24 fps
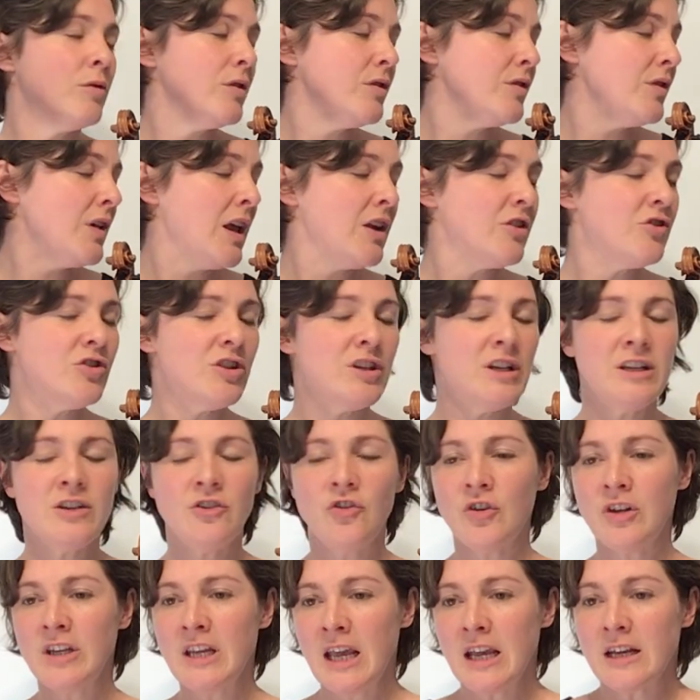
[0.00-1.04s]
Tension in
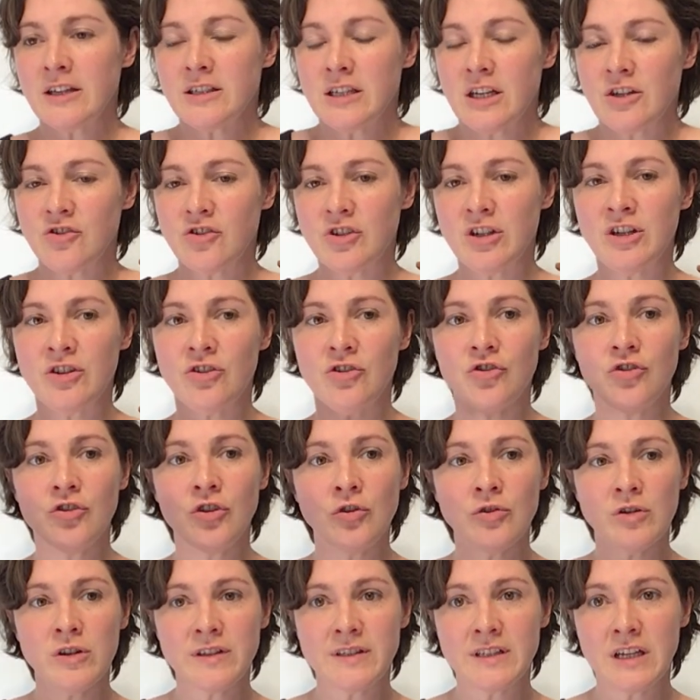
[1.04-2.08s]
your neck, tension in your
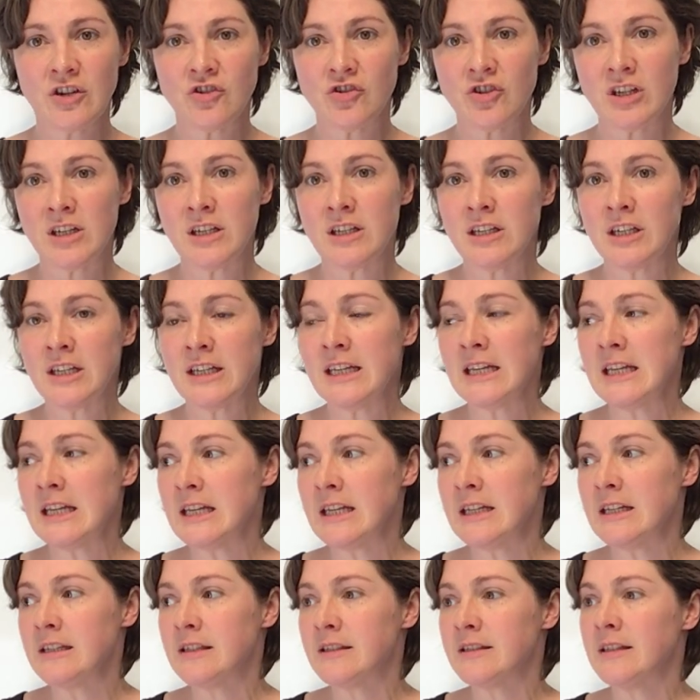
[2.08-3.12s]
shoulders, tension in your
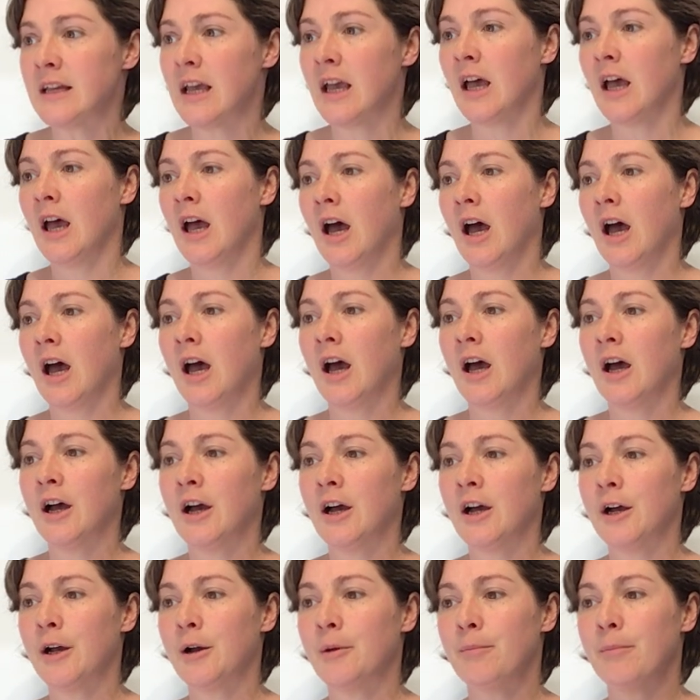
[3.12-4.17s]
knees.
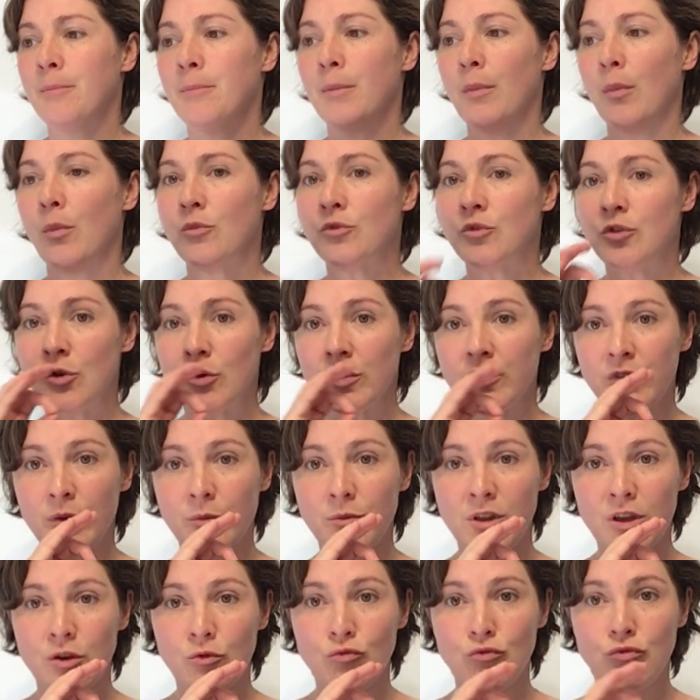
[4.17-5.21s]
Doing
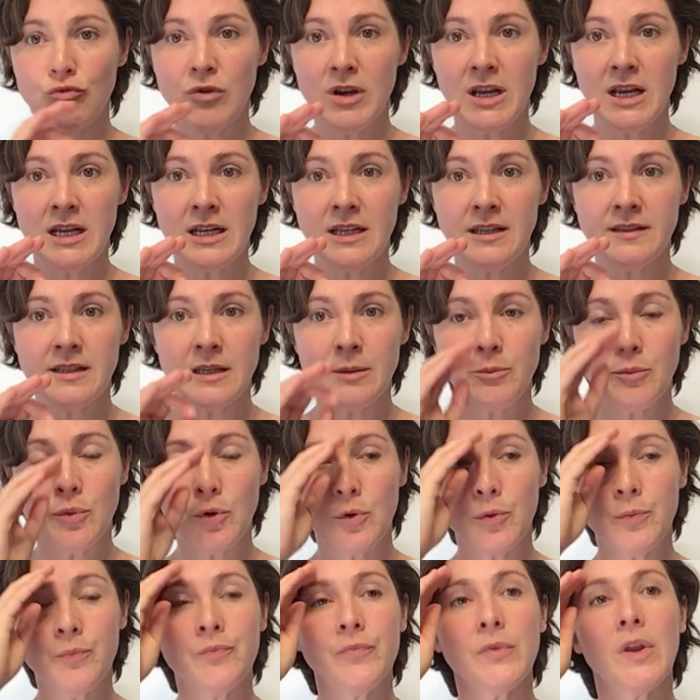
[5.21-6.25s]
something really
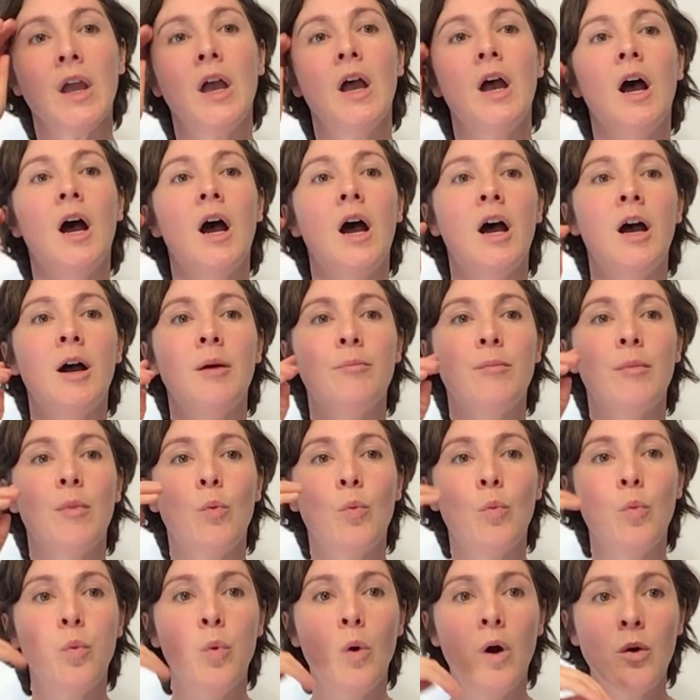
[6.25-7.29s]
simple.
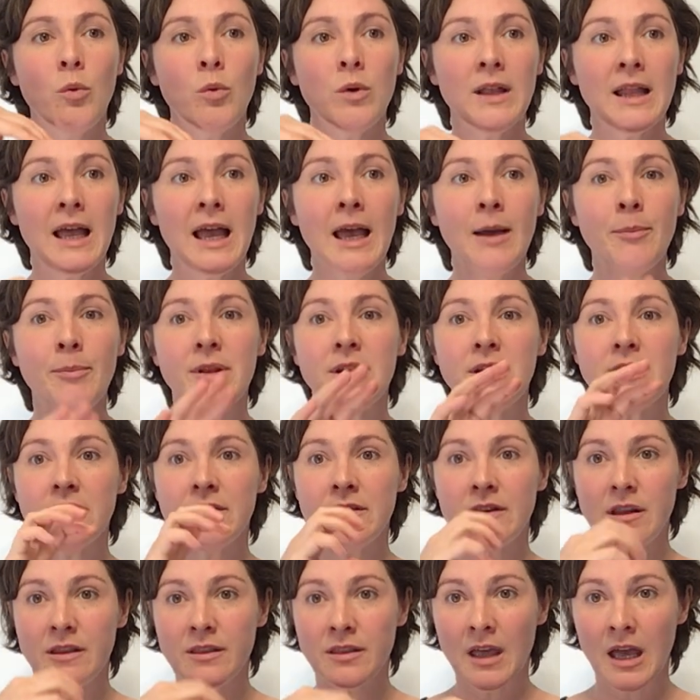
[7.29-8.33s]
What will happen is
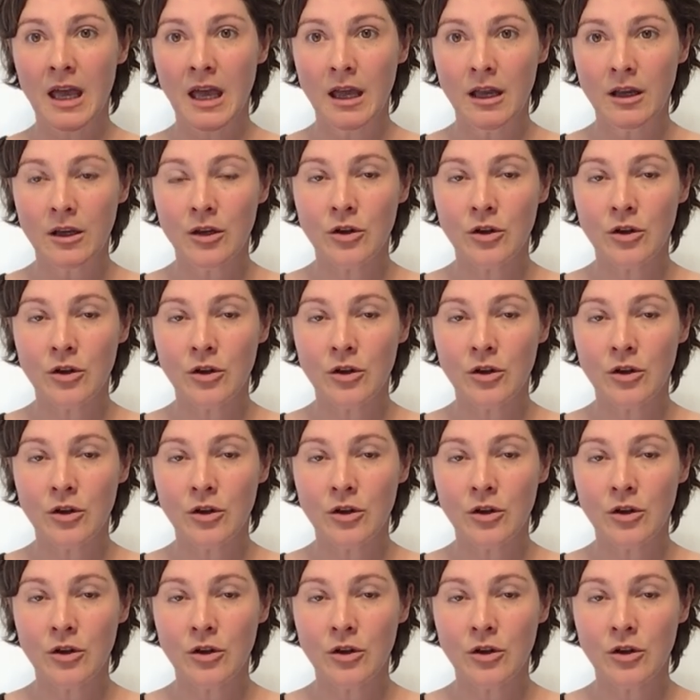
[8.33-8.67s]
that